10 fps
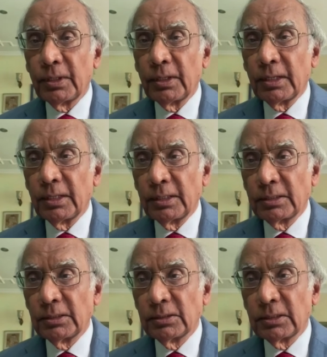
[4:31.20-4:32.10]
uh,
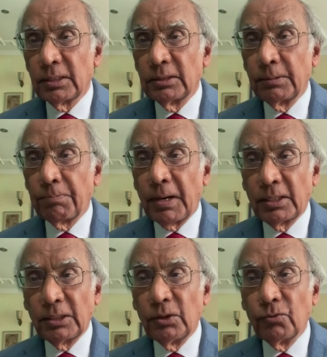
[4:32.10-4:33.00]
it is uh, the
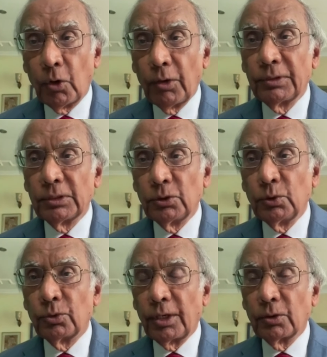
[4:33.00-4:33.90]
party involved in the
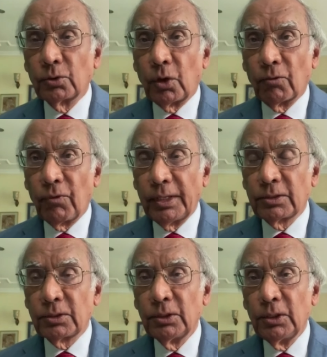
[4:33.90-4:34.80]
Ukraine
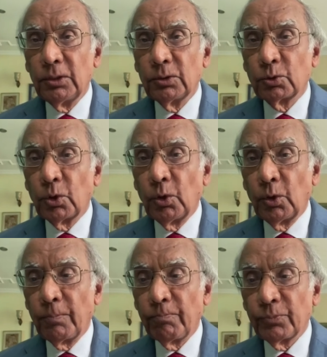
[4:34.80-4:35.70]
conflict.
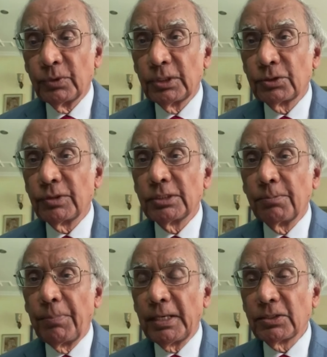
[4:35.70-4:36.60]
So, this was
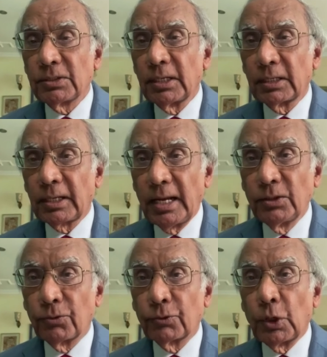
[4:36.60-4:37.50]
the best uh,
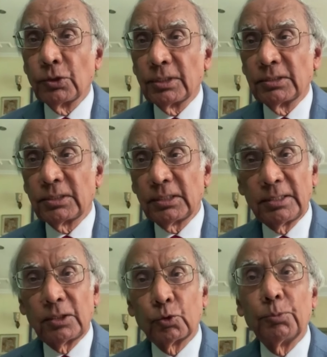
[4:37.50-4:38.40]
kind of consensus
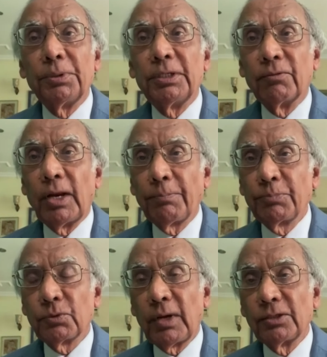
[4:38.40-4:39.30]
that could be
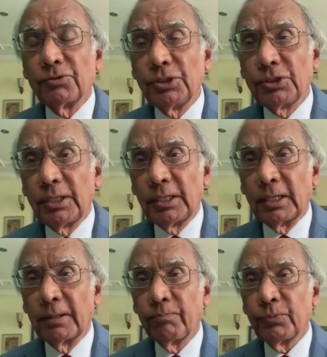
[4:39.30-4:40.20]
developed while
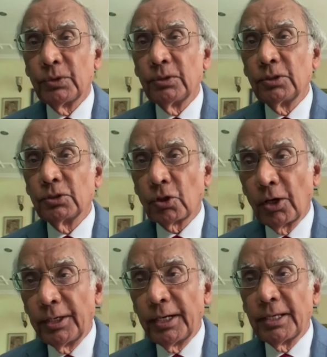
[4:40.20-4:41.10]
retaining the
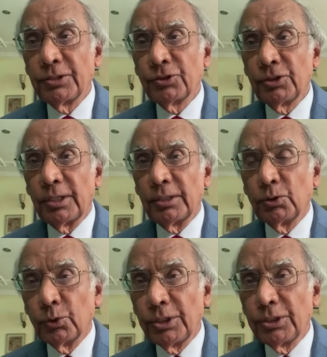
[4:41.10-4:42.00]
solidarity and
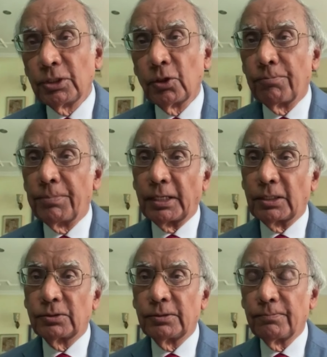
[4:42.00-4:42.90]
unity of
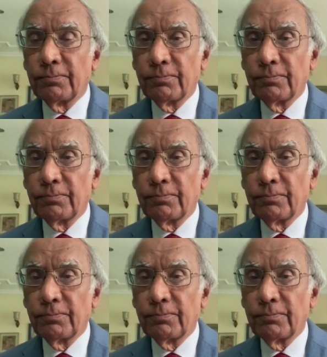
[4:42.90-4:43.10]
BRICS.